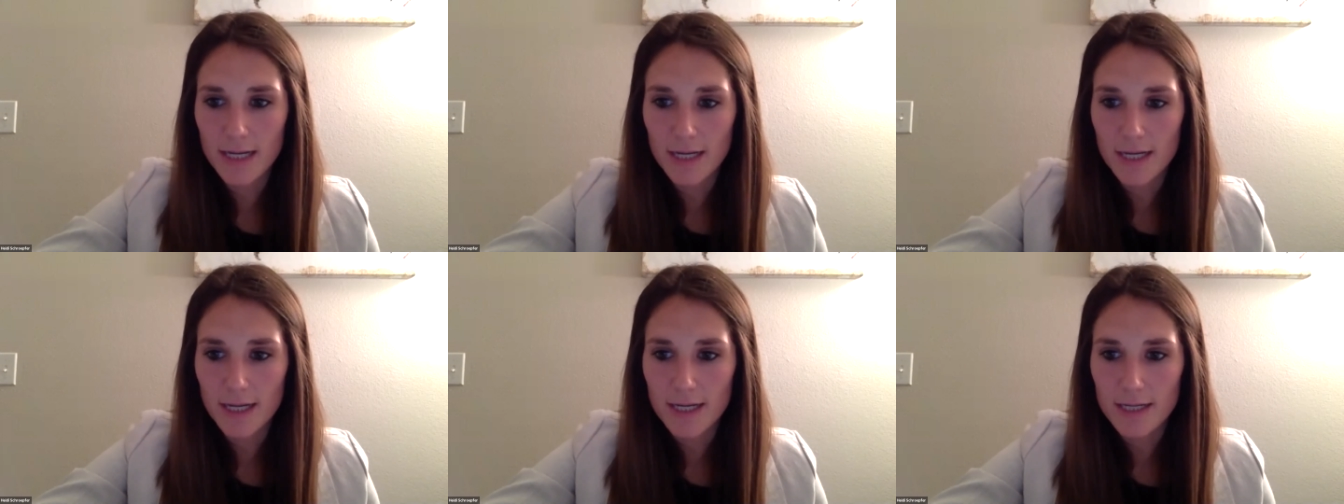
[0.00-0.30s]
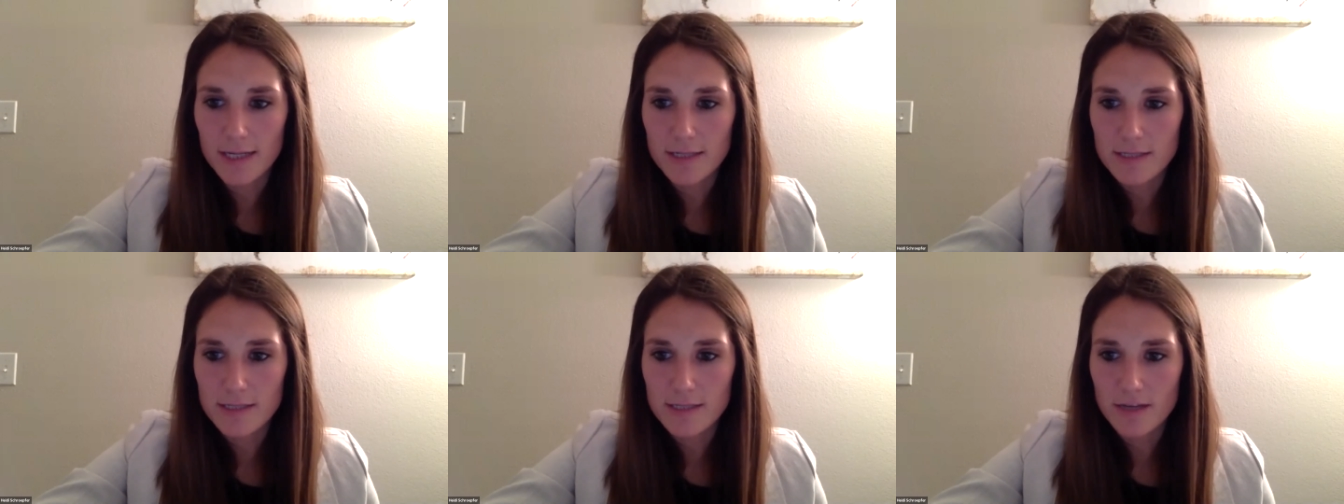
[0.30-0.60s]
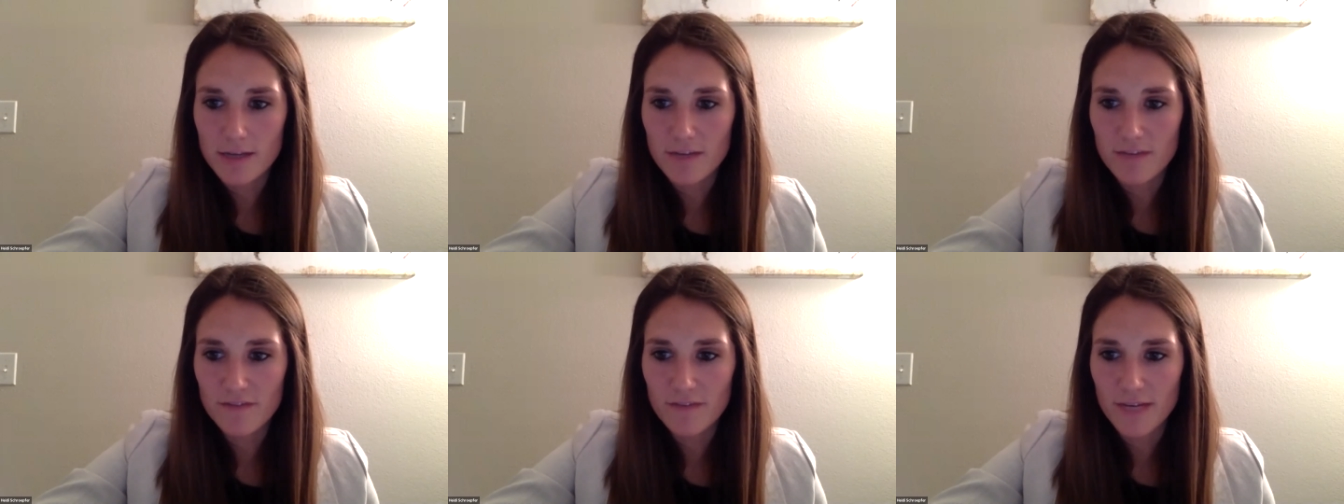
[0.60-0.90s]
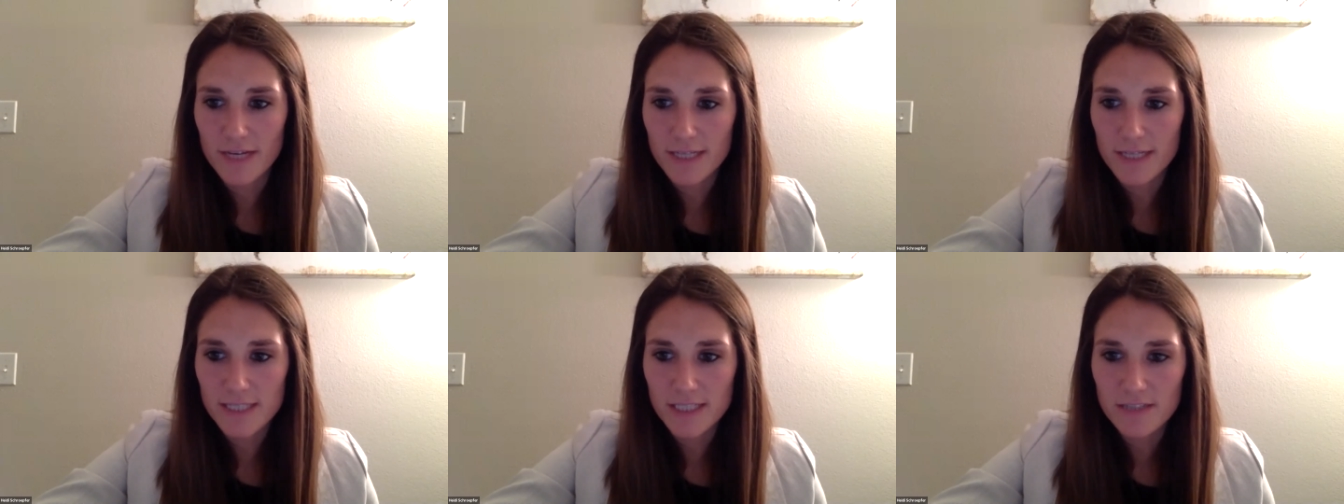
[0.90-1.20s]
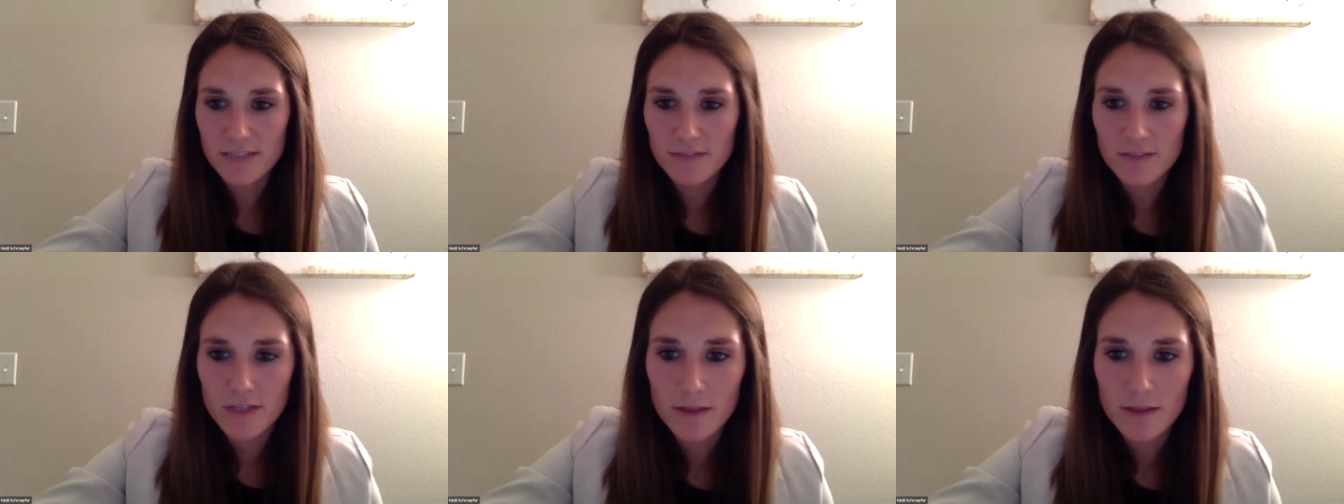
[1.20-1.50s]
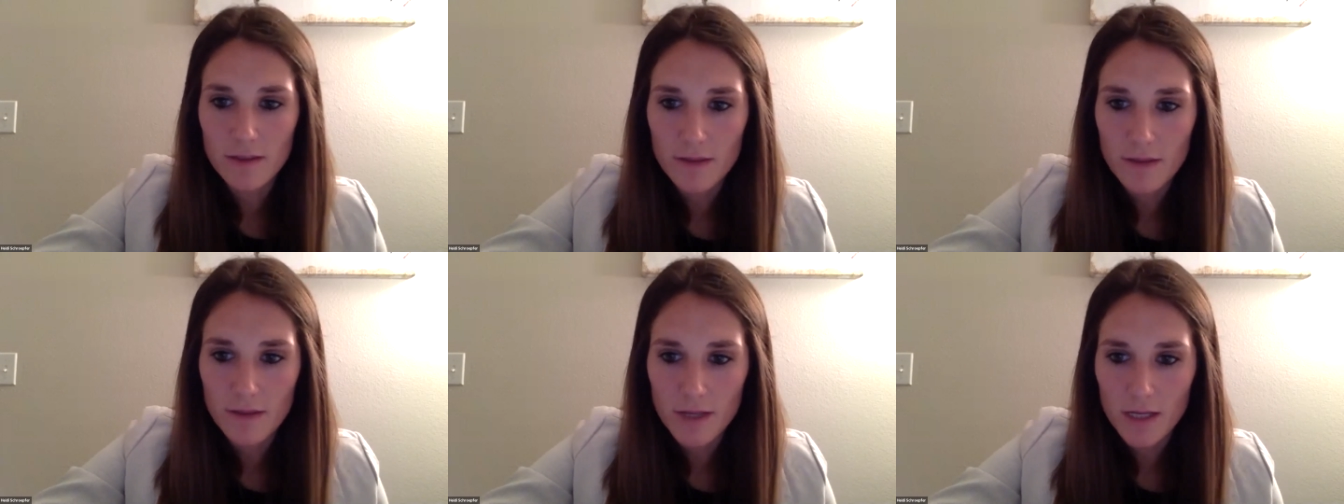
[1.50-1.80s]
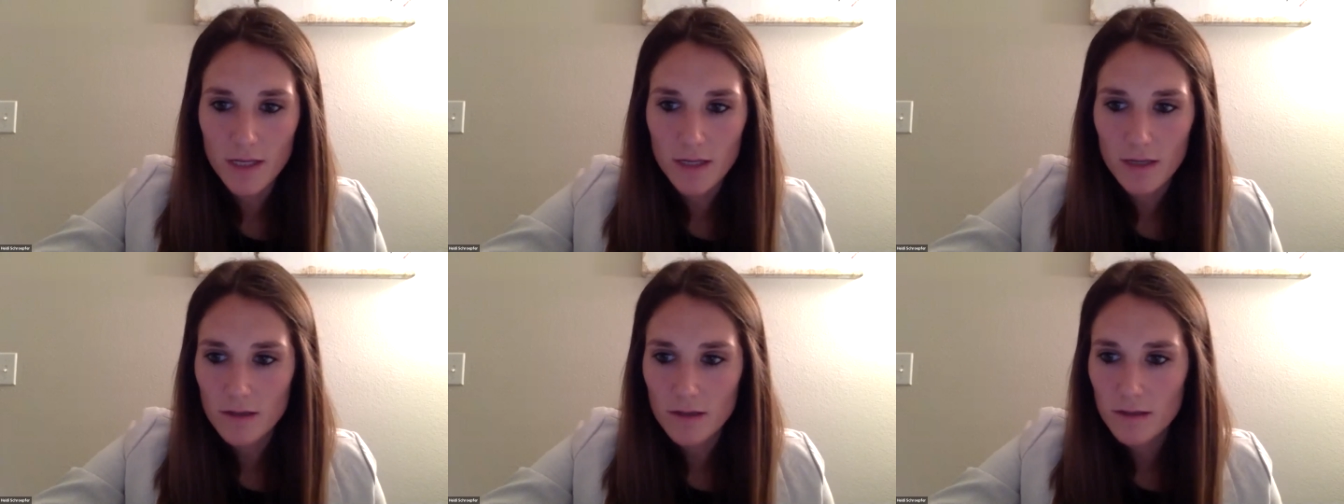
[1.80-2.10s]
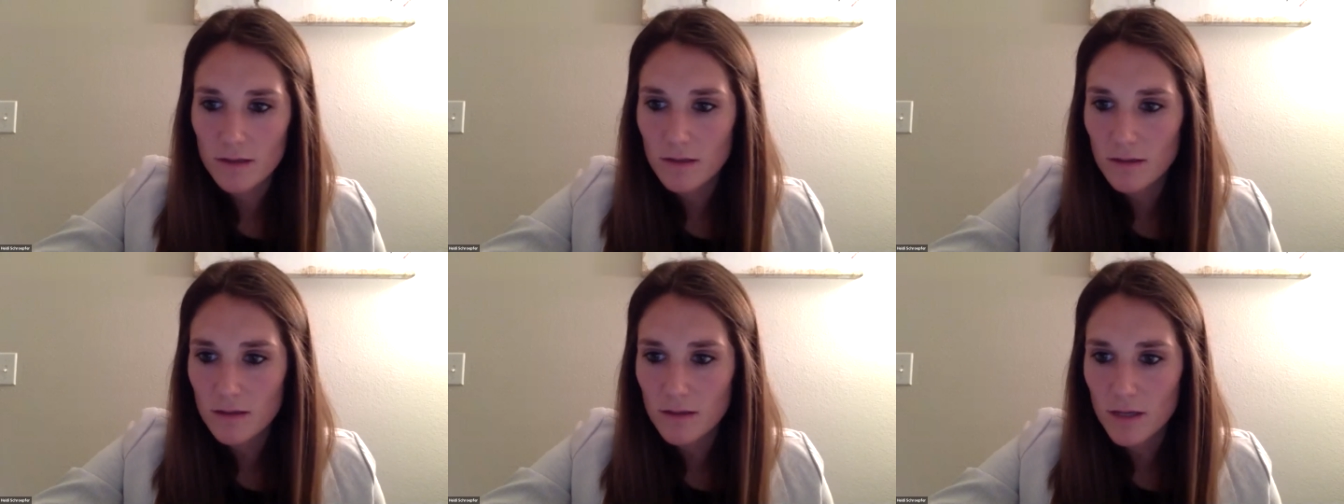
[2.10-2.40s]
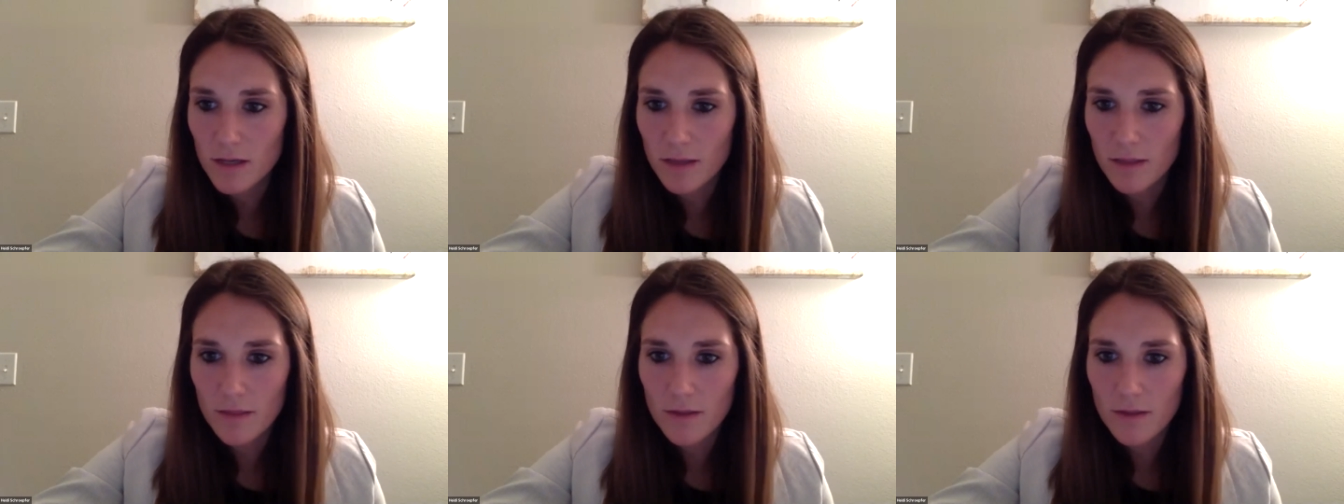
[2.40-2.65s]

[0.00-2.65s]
as effective in